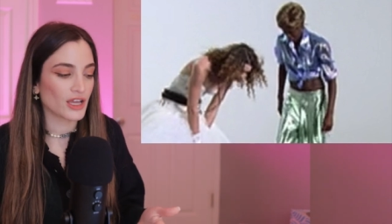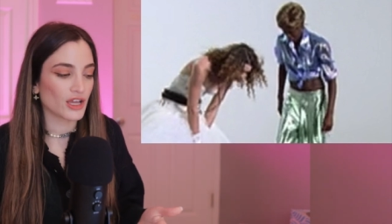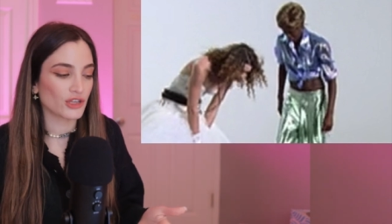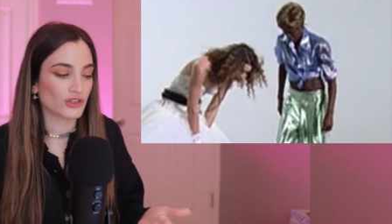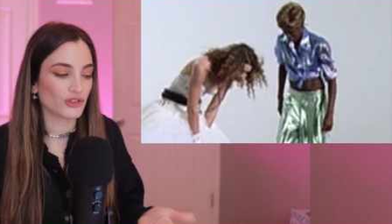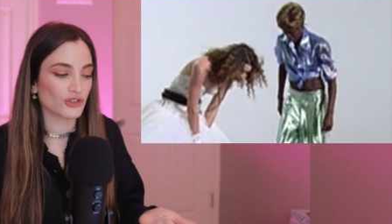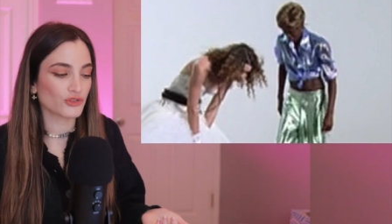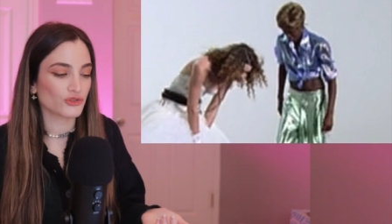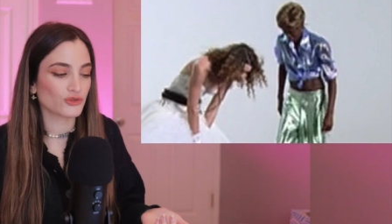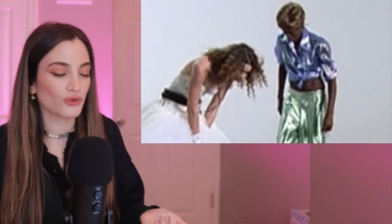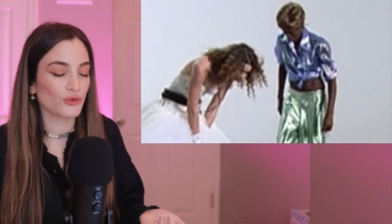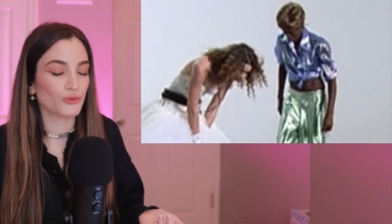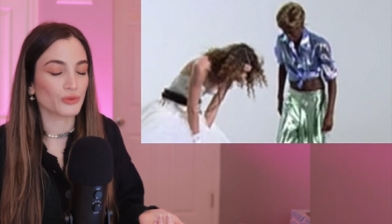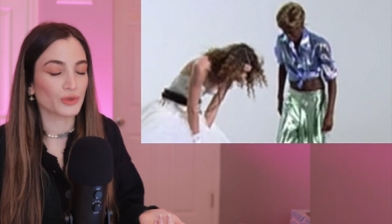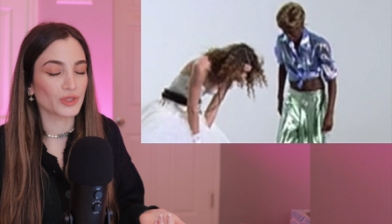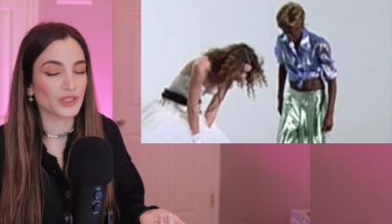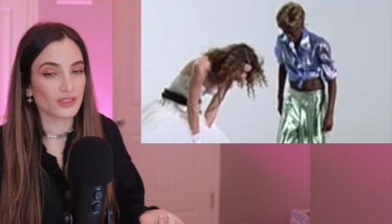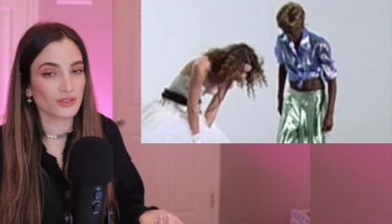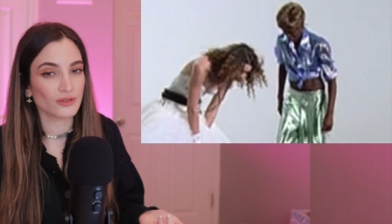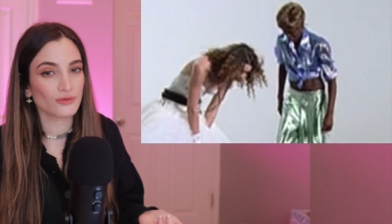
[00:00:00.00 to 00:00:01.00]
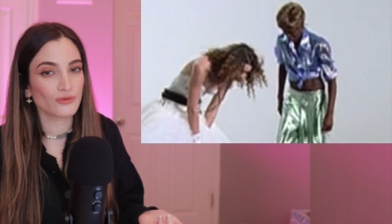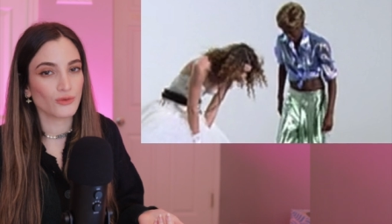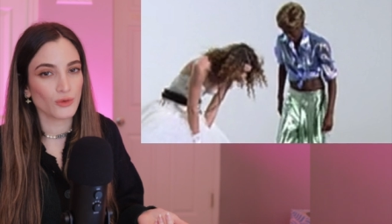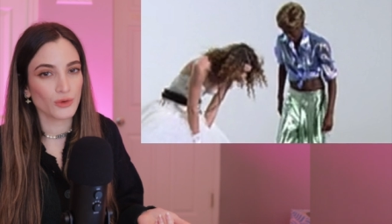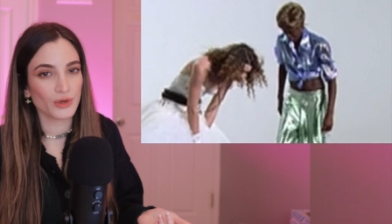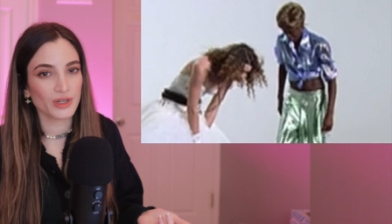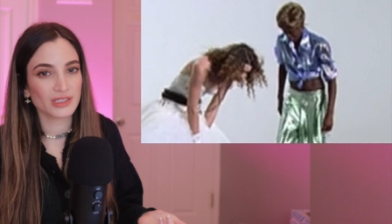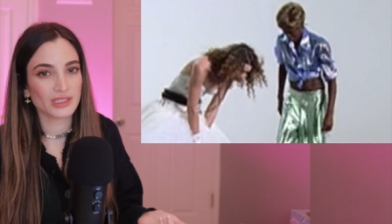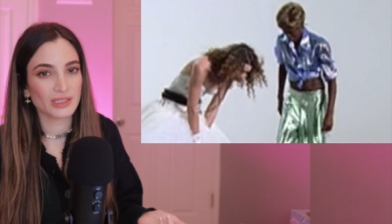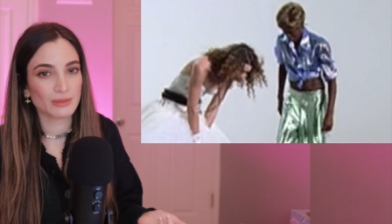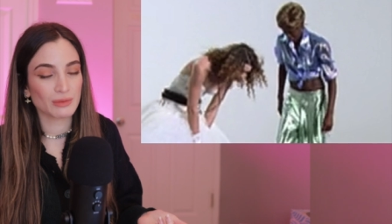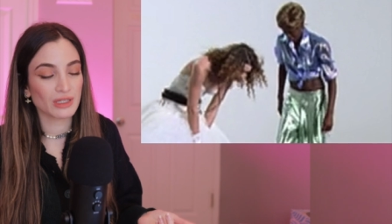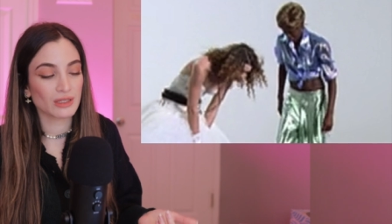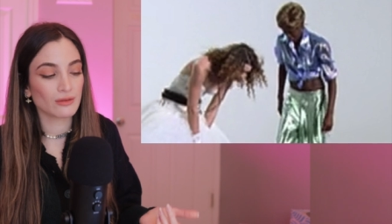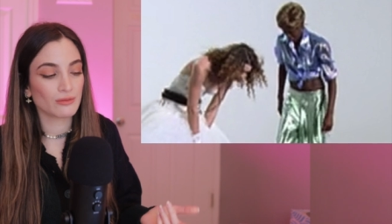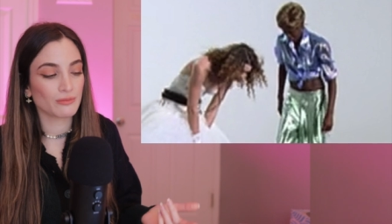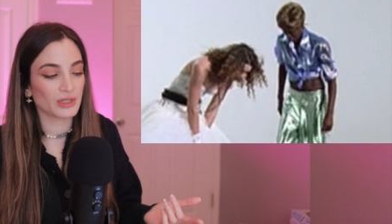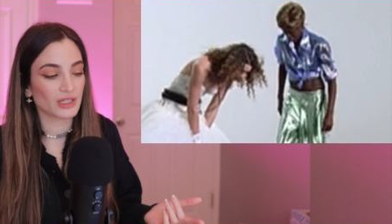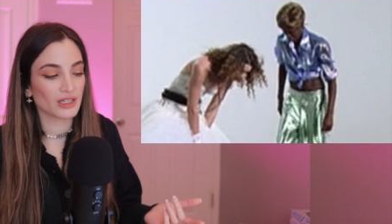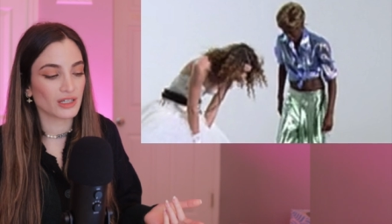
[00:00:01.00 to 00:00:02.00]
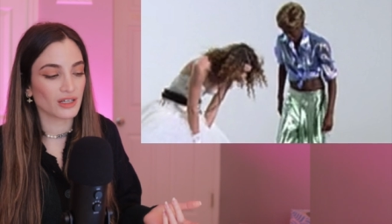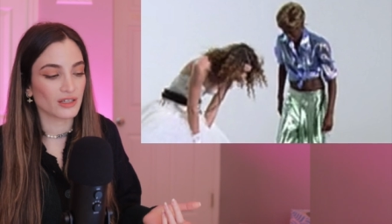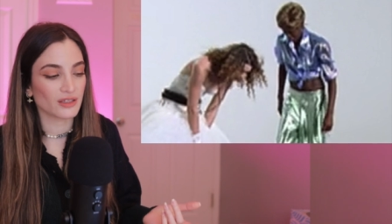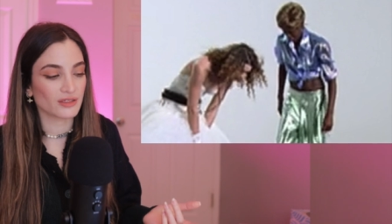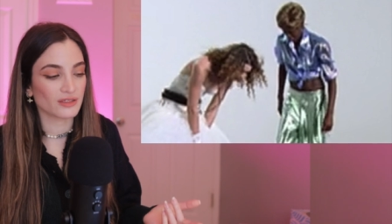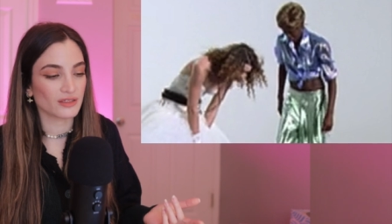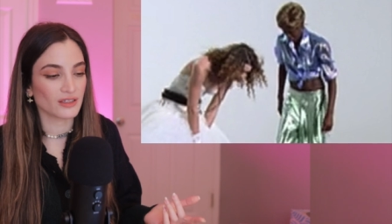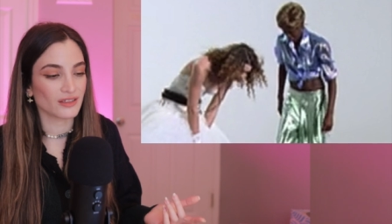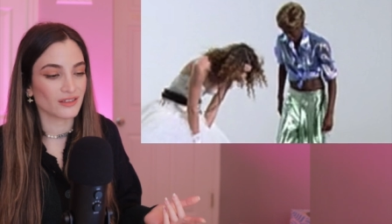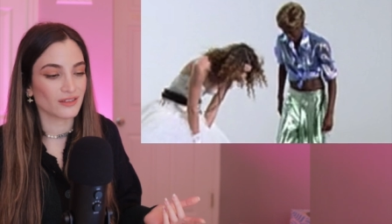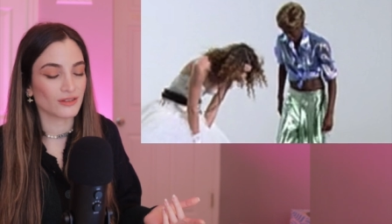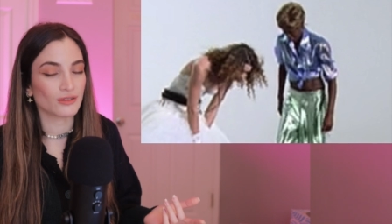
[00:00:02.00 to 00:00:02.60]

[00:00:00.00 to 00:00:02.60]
and there's no reason for it to be because